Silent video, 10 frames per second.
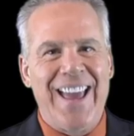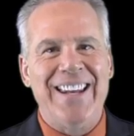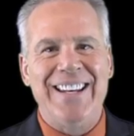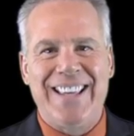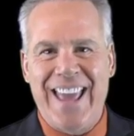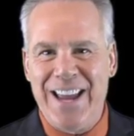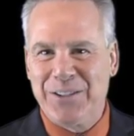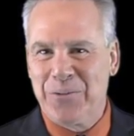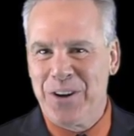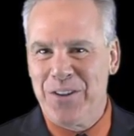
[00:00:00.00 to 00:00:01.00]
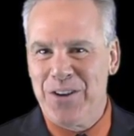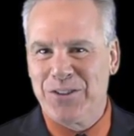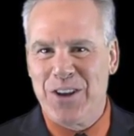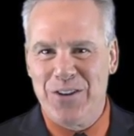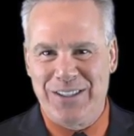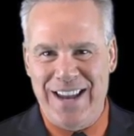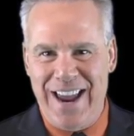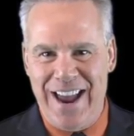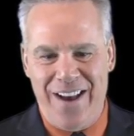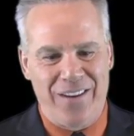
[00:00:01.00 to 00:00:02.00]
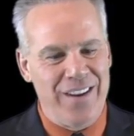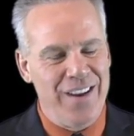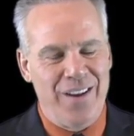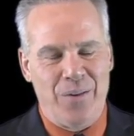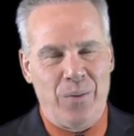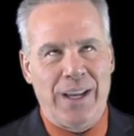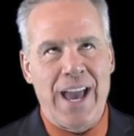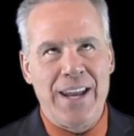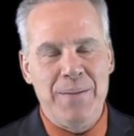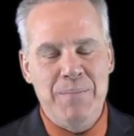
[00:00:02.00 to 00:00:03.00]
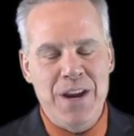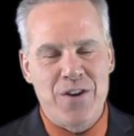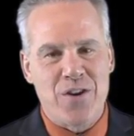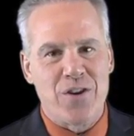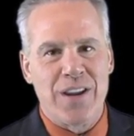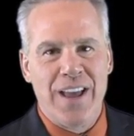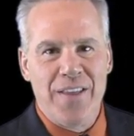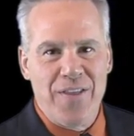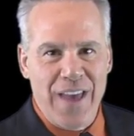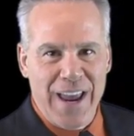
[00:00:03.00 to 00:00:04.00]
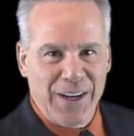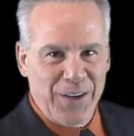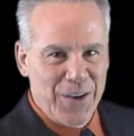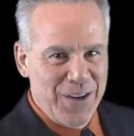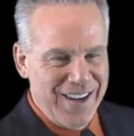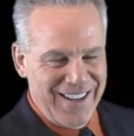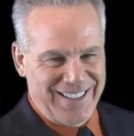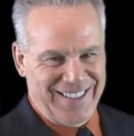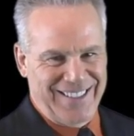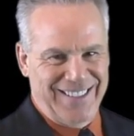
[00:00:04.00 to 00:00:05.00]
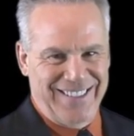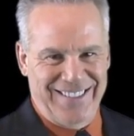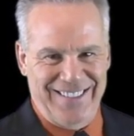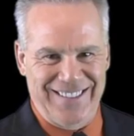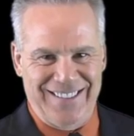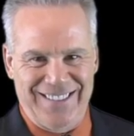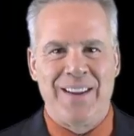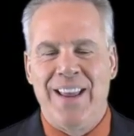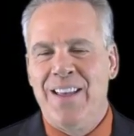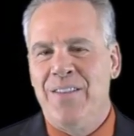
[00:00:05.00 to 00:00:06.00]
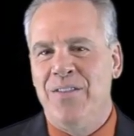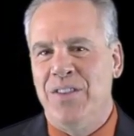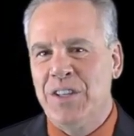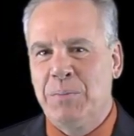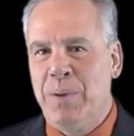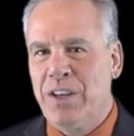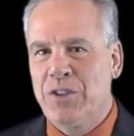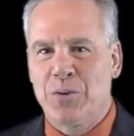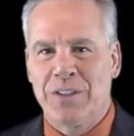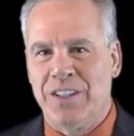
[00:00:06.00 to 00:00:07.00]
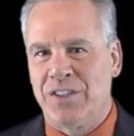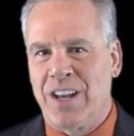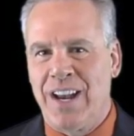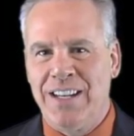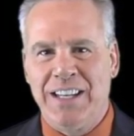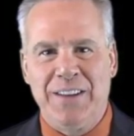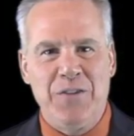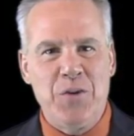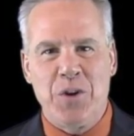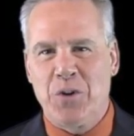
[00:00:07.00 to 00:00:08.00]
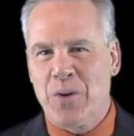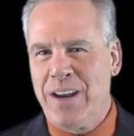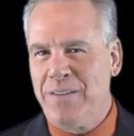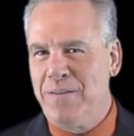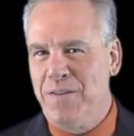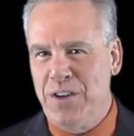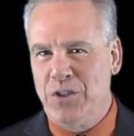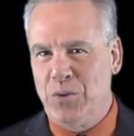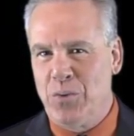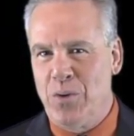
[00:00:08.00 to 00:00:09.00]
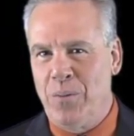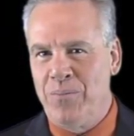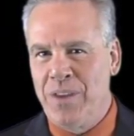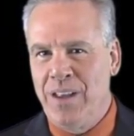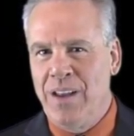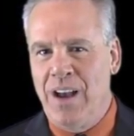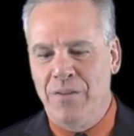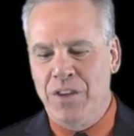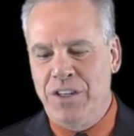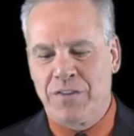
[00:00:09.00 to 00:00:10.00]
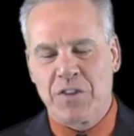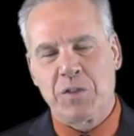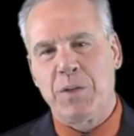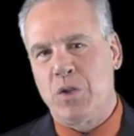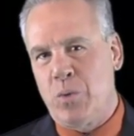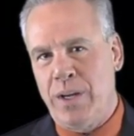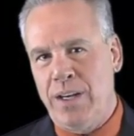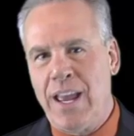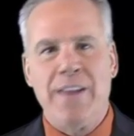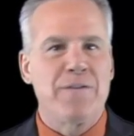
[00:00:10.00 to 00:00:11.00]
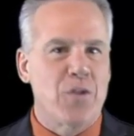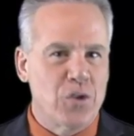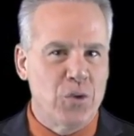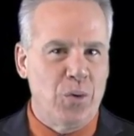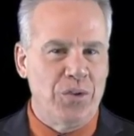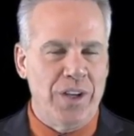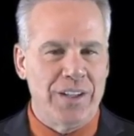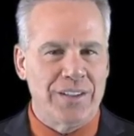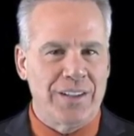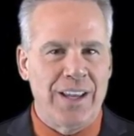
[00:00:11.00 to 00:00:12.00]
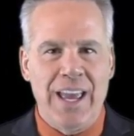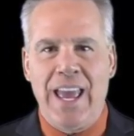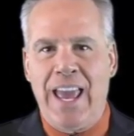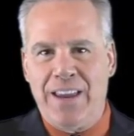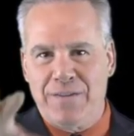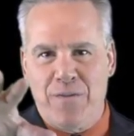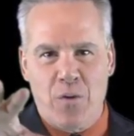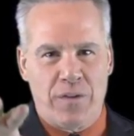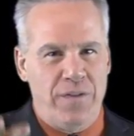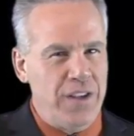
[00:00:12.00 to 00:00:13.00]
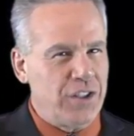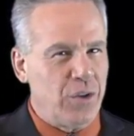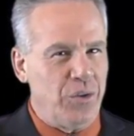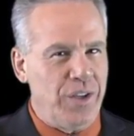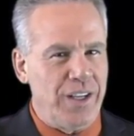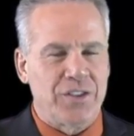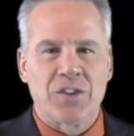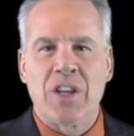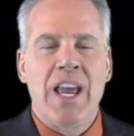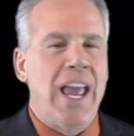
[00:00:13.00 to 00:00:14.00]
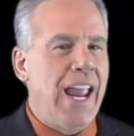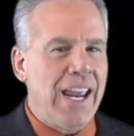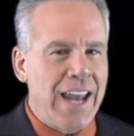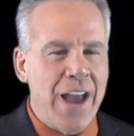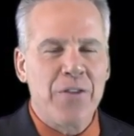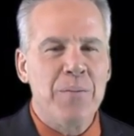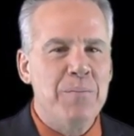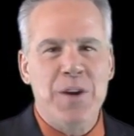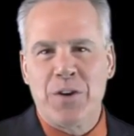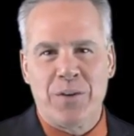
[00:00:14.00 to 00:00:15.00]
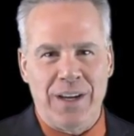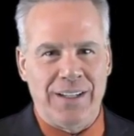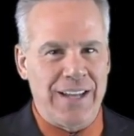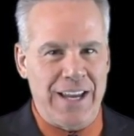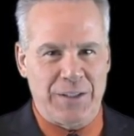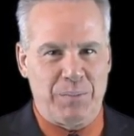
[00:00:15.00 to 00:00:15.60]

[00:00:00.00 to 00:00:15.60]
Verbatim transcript: And in case one of those goes down, we got it mirrored, thank goodness. This picture is designed to give you a great visual of the difference between a virtual disk and four physical disks and how the mirroring takes